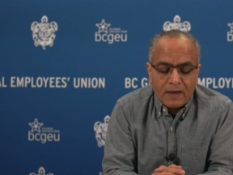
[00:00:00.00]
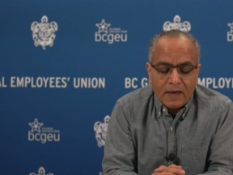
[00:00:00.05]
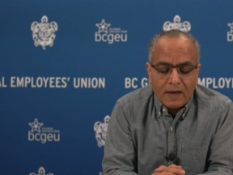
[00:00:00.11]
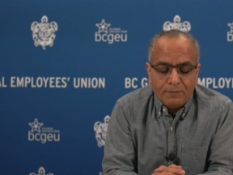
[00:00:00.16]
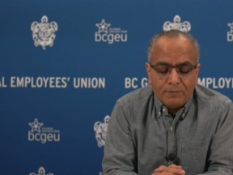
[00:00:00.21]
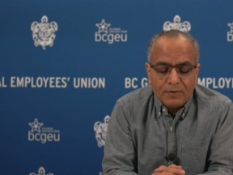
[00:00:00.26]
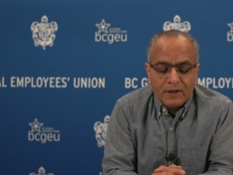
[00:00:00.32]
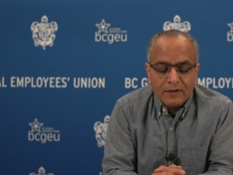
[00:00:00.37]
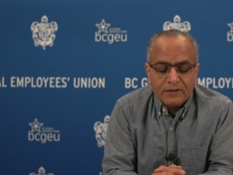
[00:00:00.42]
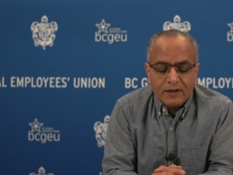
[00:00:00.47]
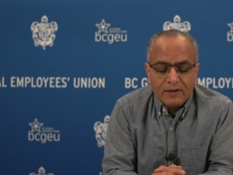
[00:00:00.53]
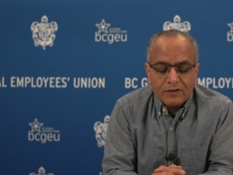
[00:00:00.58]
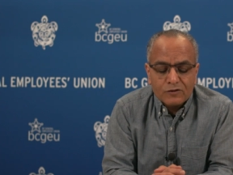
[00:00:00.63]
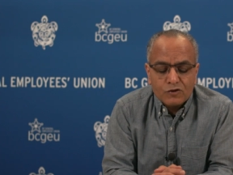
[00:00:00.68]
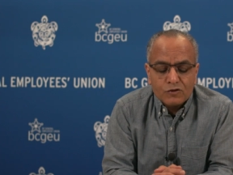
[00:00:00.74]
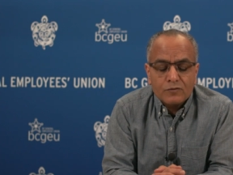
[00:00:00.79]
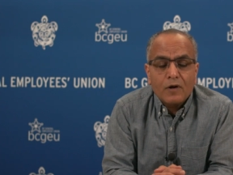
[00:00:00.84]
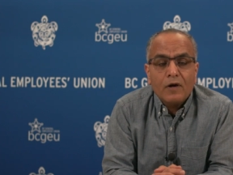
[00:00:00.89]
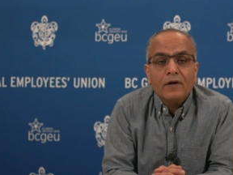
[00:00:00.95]
and building a
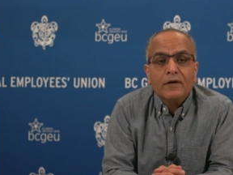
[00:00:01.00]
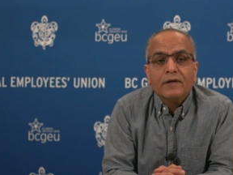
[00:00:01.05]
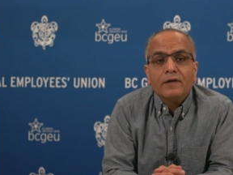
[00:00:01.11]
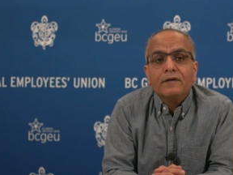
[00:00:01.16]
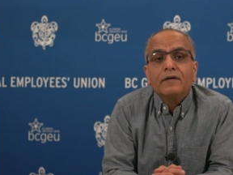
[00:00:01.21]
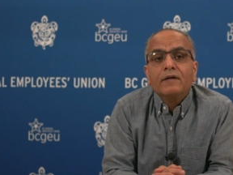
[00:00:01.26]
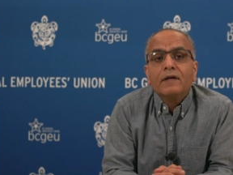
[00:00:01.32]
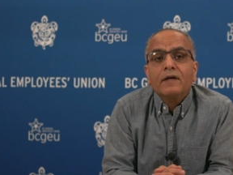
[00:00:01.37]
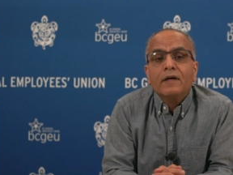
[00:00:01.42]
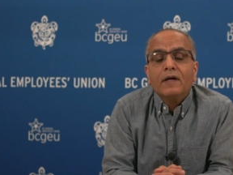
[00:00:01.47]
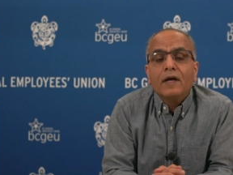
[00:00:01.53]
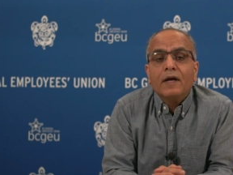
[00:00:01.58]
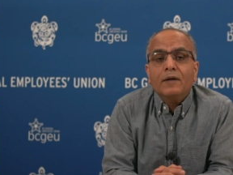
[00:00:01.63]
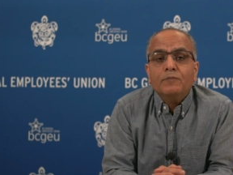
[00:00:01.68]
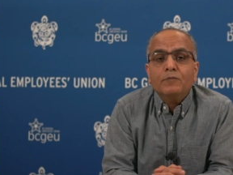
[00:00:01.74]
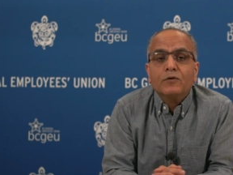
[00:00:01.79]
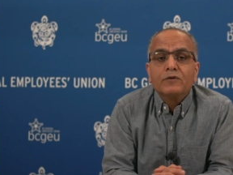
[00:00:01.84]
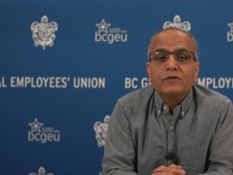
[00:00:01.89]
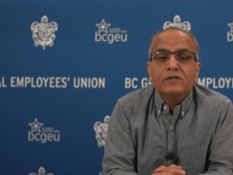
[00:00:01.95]
stronger
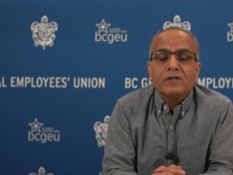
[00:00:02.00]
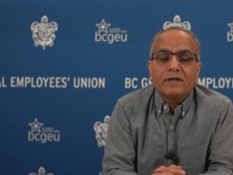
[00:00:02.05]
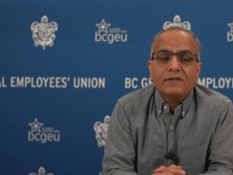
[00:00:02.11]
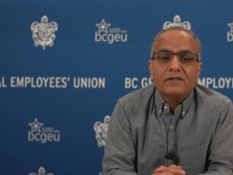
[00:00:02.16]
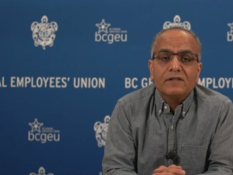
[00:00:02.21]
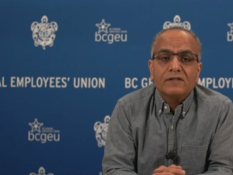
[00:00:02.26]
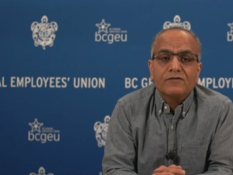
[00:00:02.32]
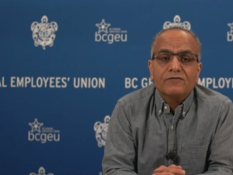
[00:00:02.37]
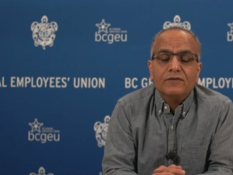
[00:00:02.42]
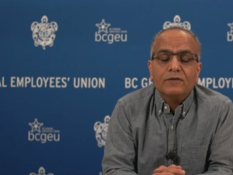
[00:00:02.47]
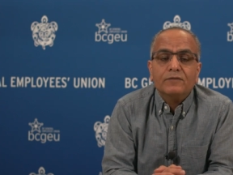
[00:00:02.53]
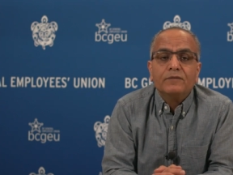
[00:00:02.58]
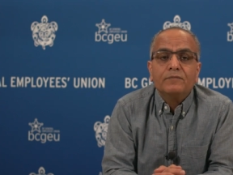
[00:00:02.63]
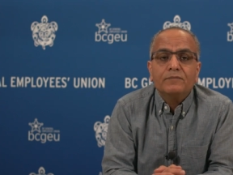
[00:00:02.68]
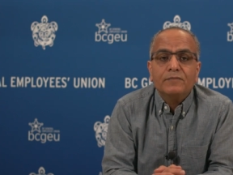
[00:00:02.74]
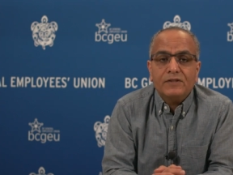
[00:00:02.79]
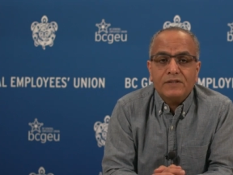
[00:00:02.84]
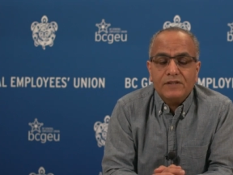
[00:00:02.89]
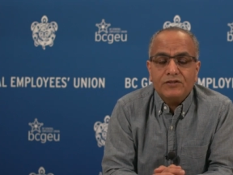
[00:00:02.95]
and more successful
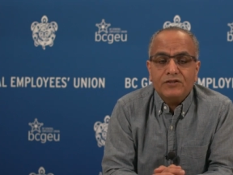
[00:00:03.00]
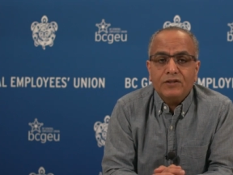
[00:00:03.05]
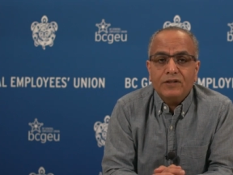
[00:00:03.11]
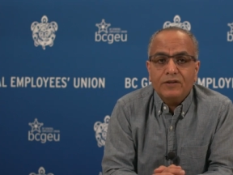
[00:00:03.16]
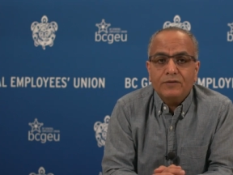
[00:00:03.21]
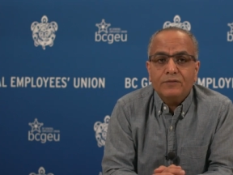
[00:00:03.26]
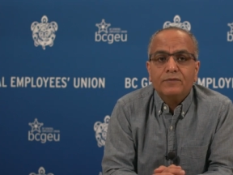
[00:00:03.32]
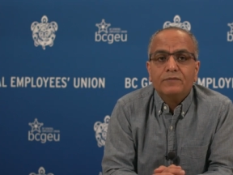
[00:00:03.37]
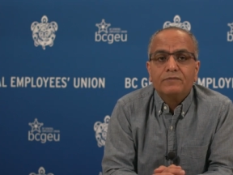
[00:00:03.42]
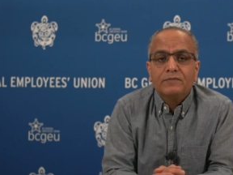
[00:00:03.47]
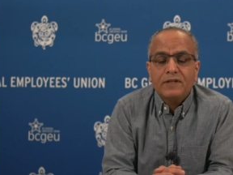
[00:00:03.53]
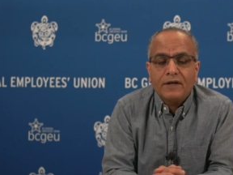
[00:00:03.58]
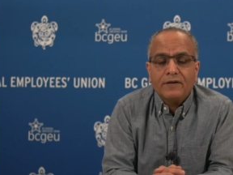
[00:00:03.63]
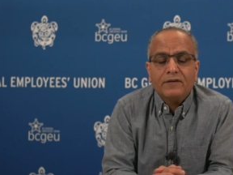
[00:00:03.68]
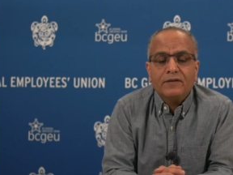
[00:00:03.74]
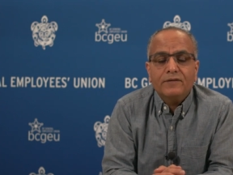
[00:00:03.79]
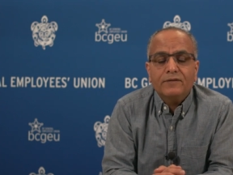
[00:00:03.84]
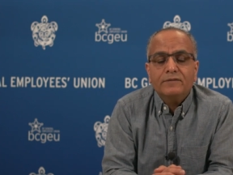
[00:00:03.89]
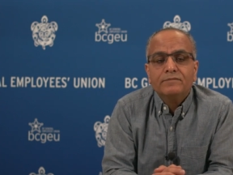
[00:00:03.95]
BCGEU.
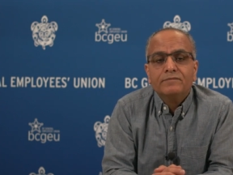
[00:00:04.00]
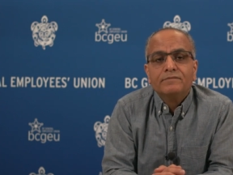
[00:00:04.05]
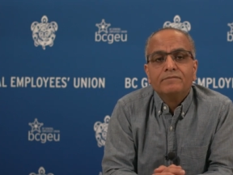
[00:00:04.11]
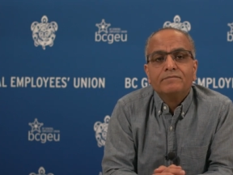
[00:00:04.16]
Thank you.